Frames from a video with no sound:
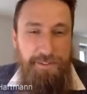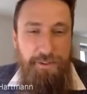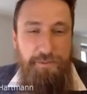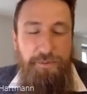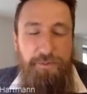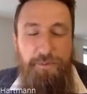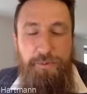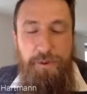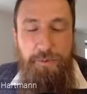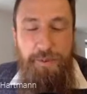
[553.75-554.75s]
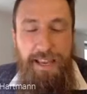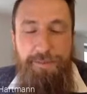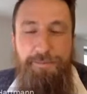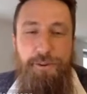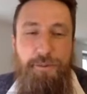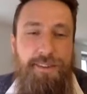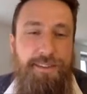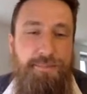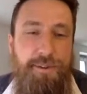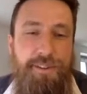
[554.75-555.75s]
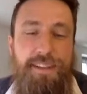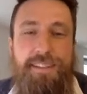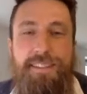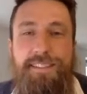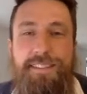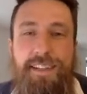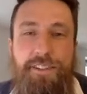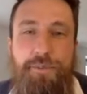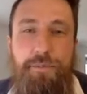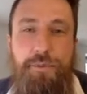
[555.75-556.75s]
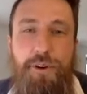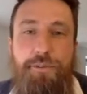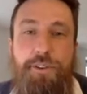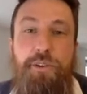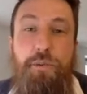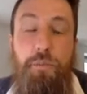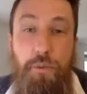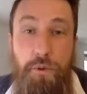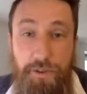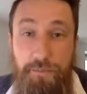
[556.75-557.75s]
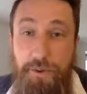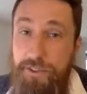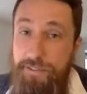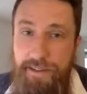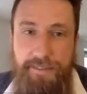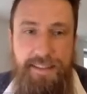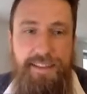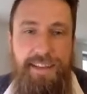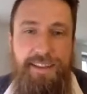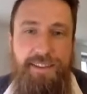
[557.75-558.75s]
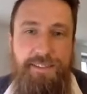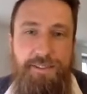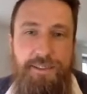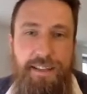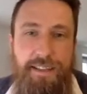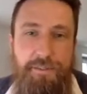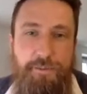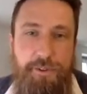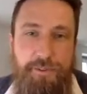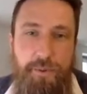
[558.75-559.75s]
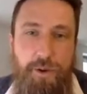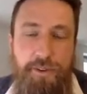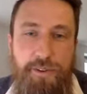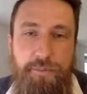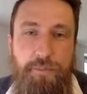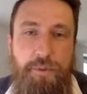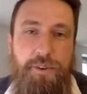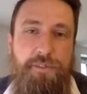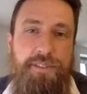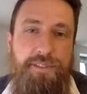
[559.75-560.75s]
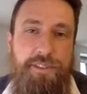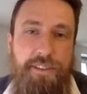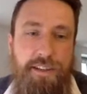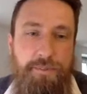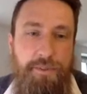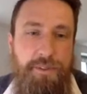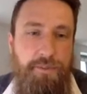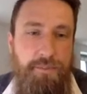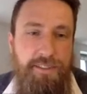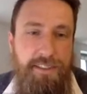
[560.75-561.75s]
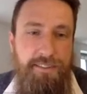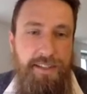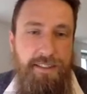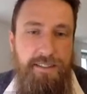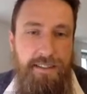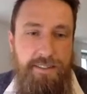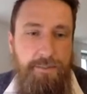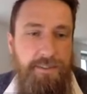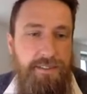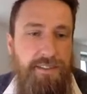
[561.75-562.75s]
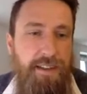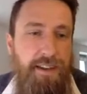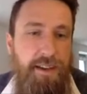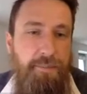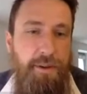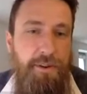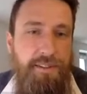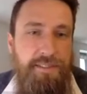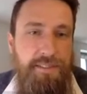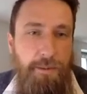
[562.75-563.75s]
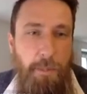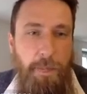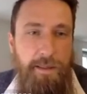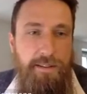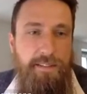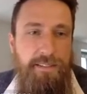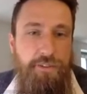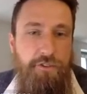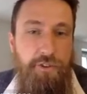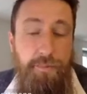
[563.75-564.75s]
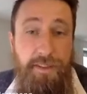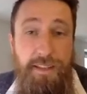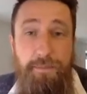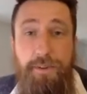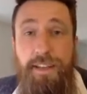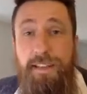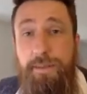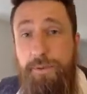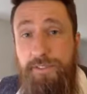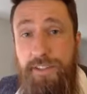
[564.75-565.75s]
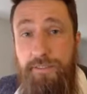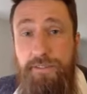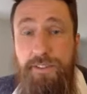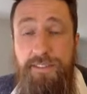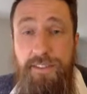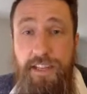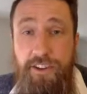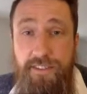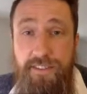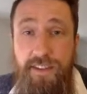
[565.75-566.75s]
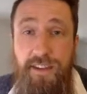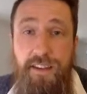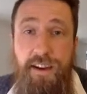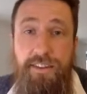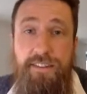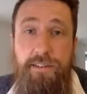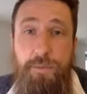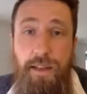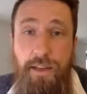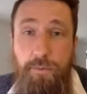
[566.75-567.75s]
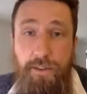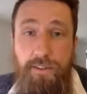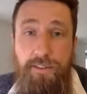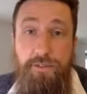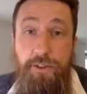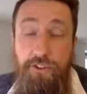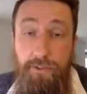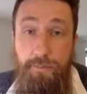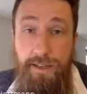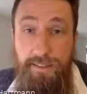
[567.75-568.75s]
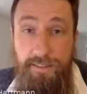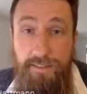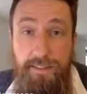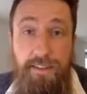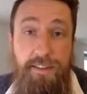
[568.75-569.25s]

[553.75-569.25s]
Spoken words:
So what we aim for with this product is to offer you more of everything. So like first we offer more certified customers, because at least in Germany, about 80% of new installations are at least planned with storage in mind.